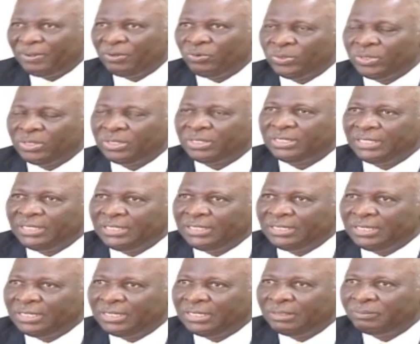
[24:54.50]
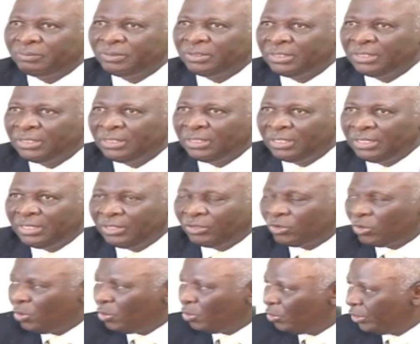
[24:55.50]
work in the
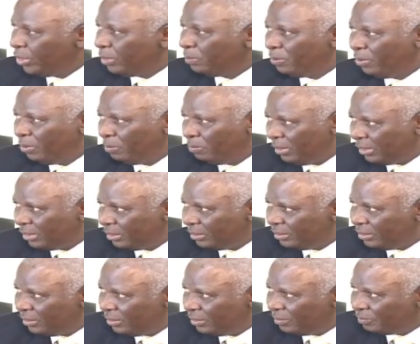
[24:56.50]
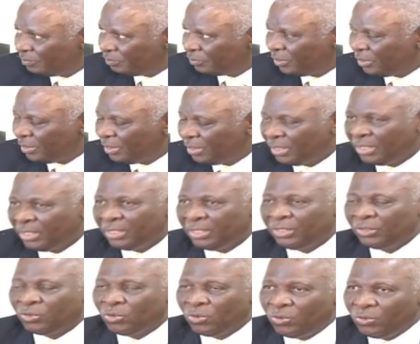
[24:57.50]
Congo Republic.
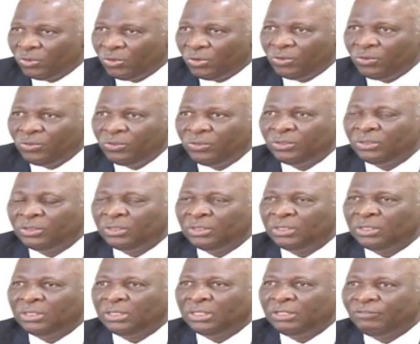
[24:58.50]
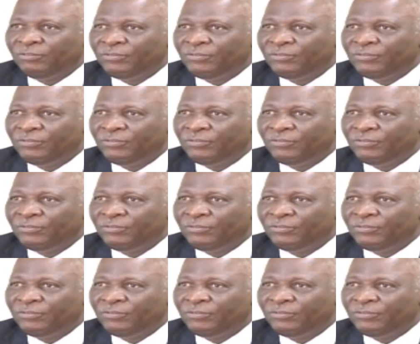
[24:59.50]
The Congo, in